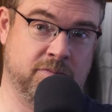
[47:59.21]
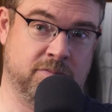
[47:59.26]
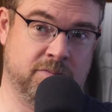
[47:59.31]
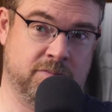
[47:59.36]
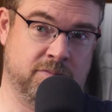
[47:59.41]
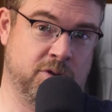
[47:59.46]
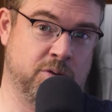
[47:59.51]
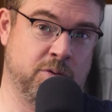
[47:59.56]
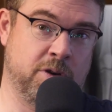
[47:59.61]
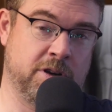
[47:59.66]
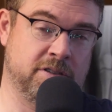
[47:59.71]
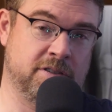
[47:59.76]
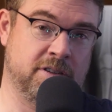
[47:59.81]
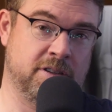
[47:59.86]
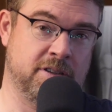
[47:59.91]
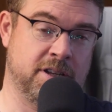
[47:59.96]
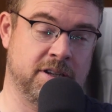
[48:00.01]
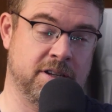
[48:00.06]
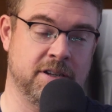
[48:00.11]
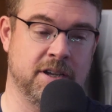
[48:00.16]
We rarely say
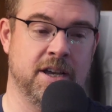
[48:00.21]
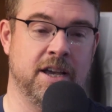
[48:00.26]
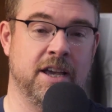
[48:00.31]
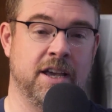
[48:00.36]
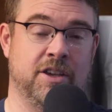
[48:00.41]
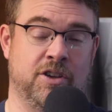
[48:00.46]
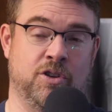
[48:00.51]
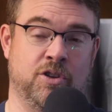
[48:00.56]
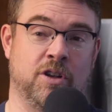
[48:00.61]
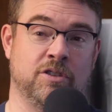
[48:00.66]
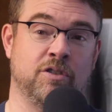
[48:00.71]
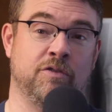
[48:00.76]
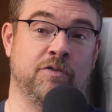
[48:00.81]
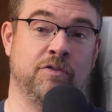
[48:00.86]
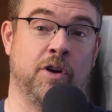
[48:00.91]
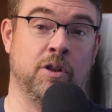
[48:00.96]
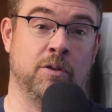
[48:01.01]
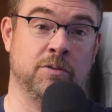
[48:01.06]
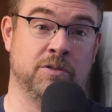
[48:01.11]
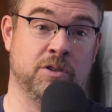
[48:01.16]
that. You can also
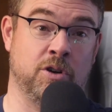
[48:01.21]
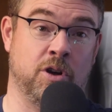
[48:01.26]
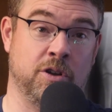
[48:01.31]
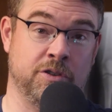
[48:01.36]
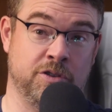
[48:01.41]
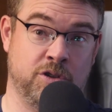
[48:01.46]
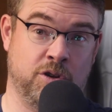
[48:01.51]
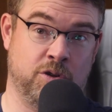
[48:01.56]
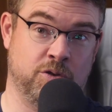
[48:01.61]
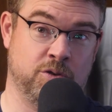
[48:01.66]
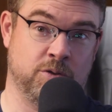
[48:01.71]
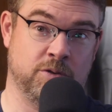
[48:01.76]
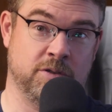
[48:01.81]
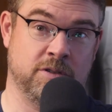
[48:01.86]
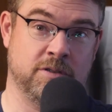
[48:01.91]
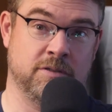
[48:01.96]
follow us on all the socials,